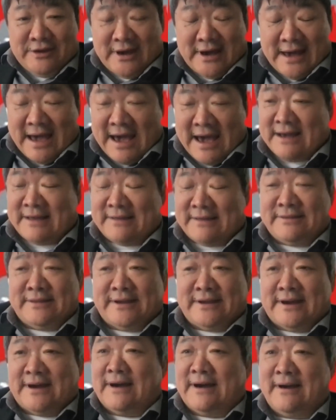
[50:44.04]
and
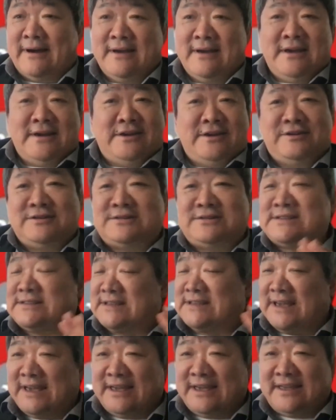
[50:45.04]
uh, you
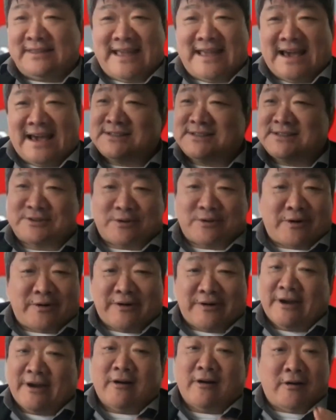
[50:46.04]
see that
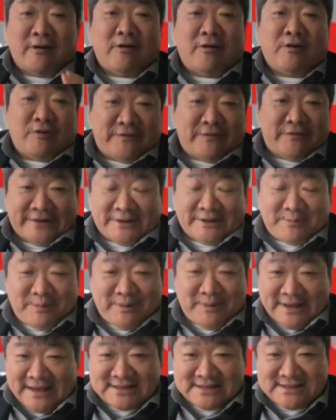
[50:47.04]
story all over the
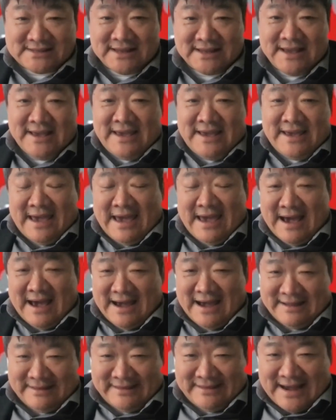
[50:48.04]
place.
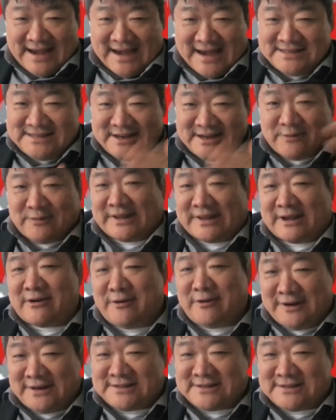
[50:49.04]
And I think what
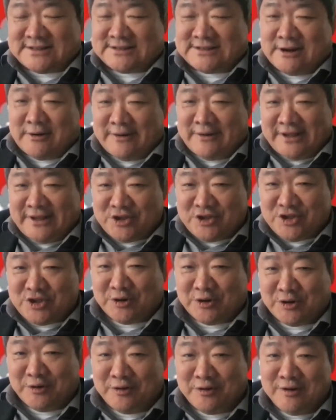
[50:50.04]
Chris has already
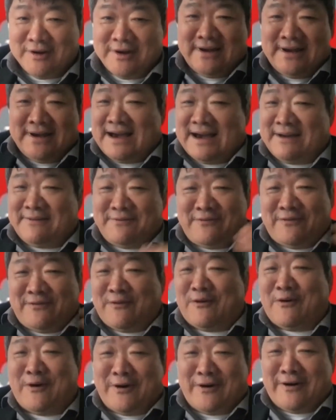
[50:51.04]
showed, uh,
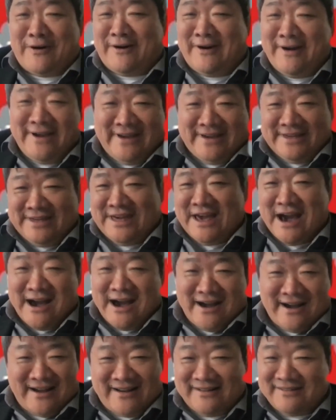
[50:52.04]
four
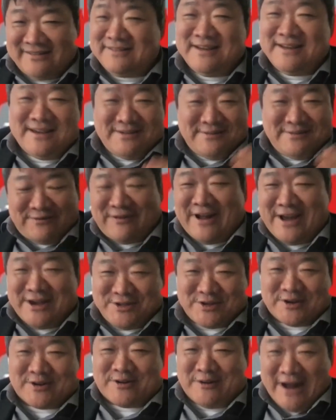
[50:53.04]
young,
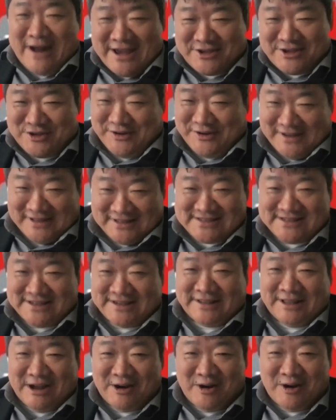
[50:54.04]
fresh graduates,
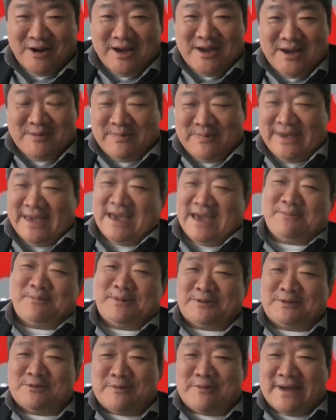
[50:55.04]
you know, be
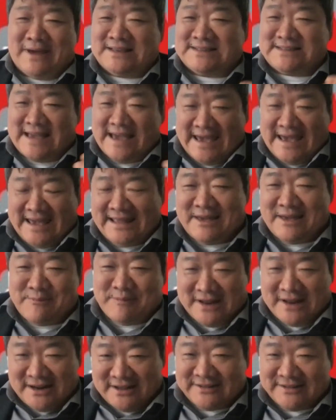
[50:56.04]
able to raise $80
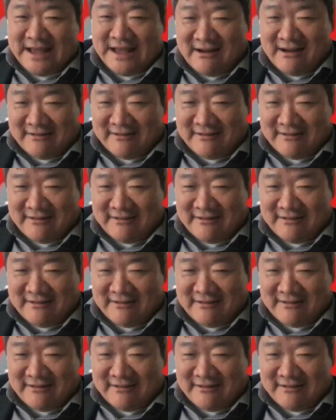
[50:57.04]
million